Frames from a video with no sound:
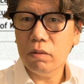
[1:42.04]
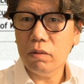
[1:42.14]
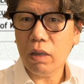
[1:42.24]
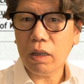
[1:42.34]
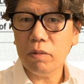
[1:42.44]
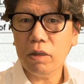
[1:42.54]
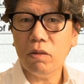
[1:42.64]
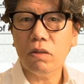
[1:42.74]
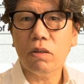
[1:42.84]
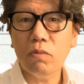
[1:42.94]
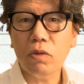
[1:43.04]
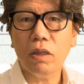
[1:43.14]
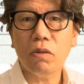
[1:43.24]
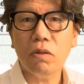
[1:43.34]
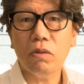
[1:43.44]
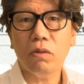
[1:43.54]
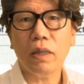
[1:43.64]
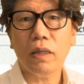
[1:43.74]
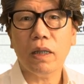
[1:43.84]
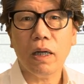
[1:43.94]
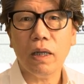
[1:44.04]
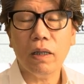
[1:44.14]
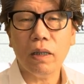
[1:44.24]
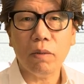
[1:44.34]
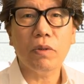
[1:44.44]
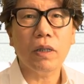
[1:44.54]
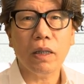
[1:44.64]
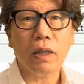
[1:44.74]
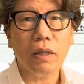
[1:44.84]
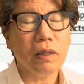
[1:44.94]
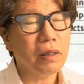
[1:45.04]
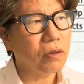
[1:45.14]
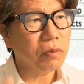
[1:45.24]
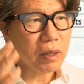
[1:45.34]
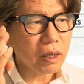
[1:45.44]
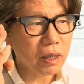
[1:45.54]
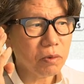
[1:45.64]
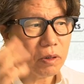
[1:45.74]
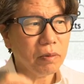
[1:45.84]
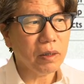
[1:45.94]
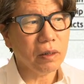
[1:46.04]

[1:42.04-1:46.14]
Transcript: When considering whether the patient is actually experiencing pain due to the problem,